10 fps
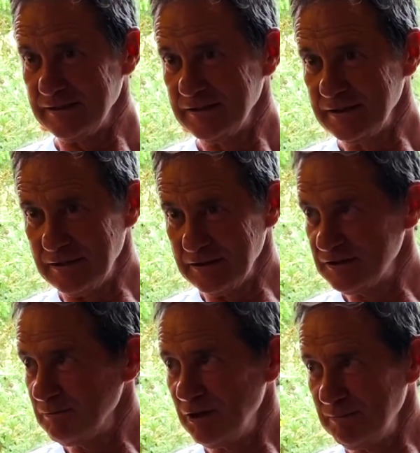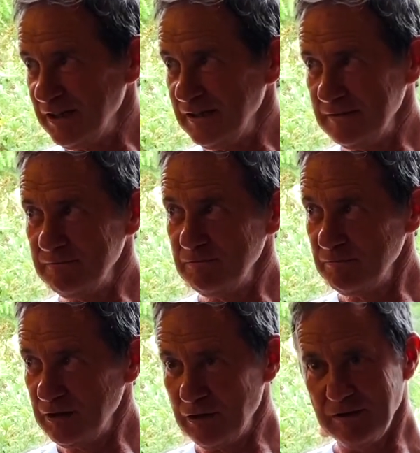It might be
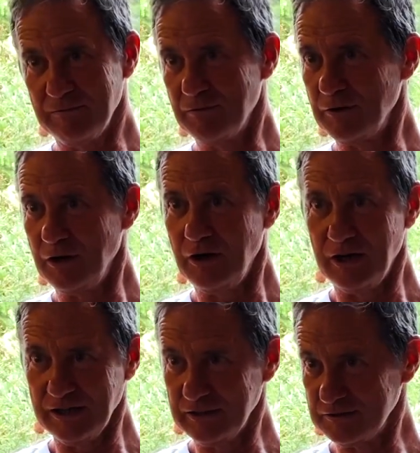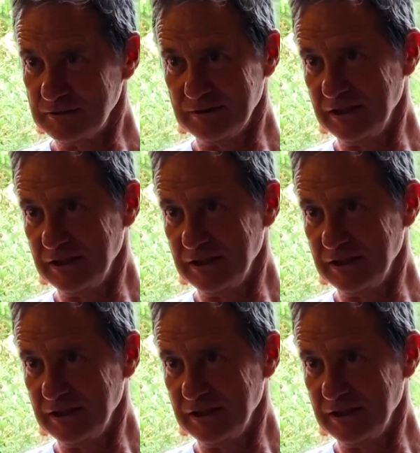going for a hike or something,